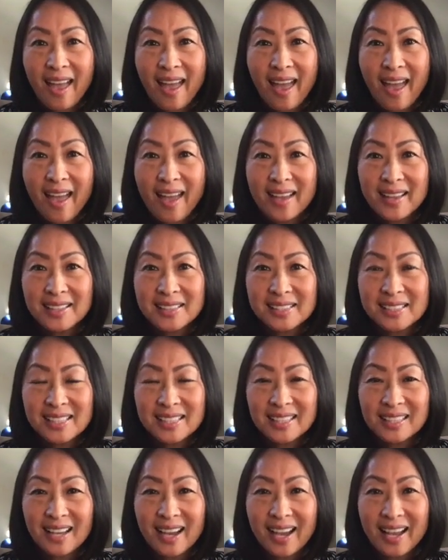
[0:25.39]
And
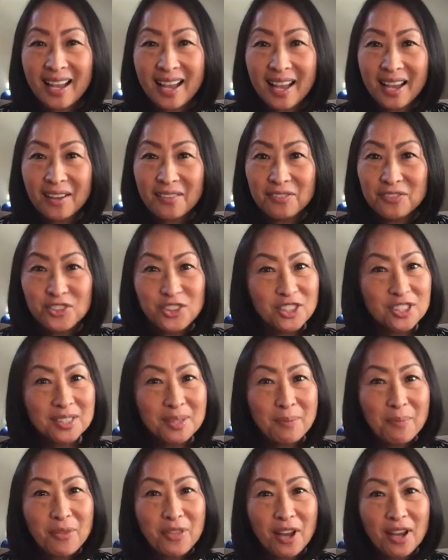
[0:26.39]
I have just
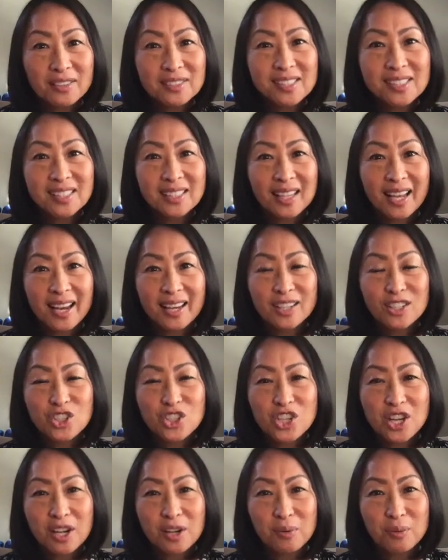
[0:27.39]
some thoughts today to
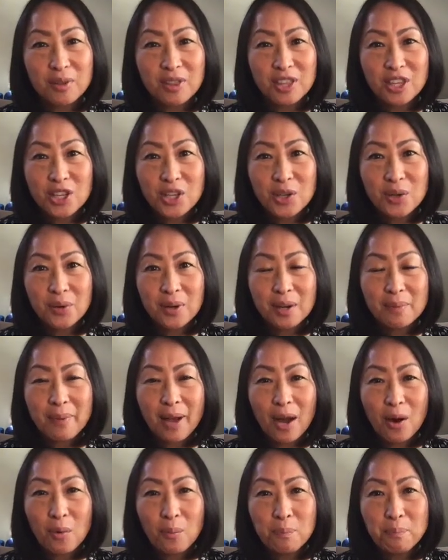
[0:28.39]
share with you
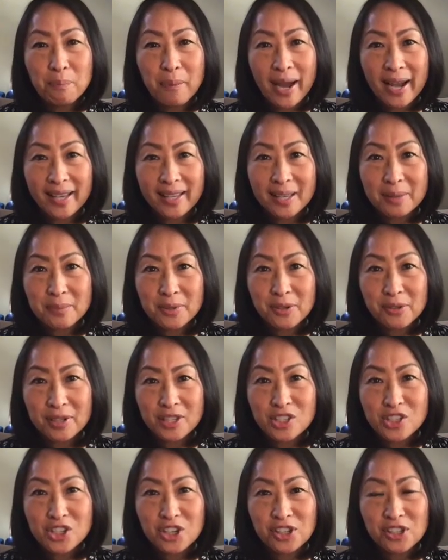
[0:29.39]
about my
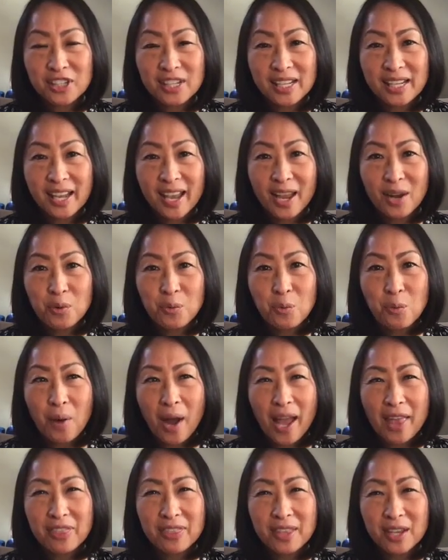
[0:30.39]
immigrant journey and
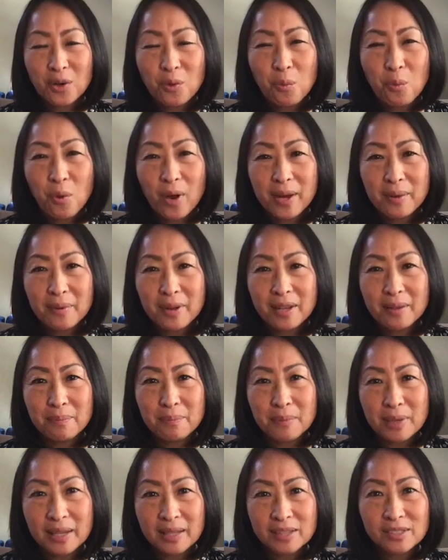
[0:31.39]
I think what it
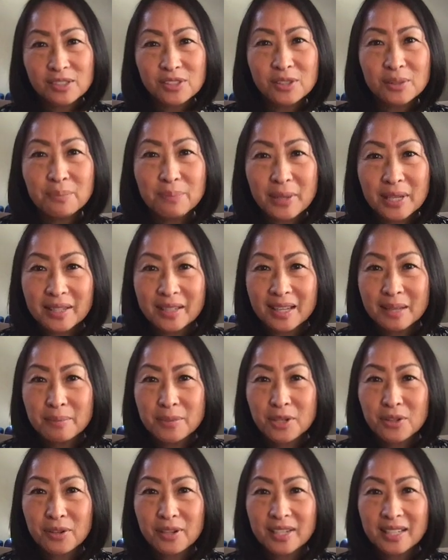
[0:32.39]
means to be an
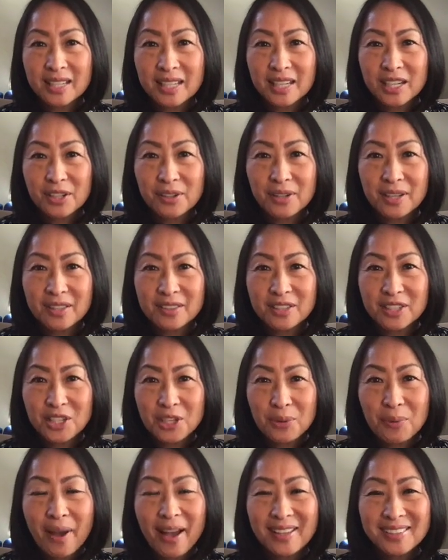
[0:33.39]
immigrant here in
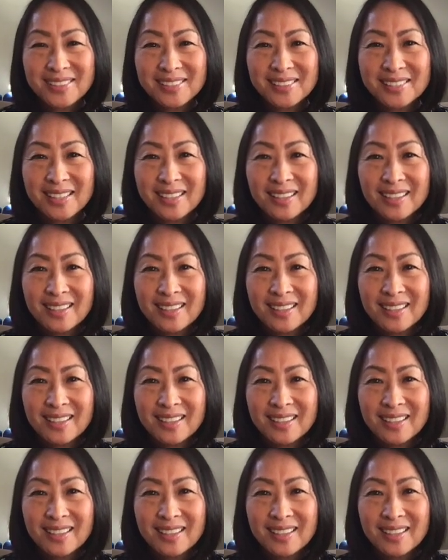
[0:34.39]
the US.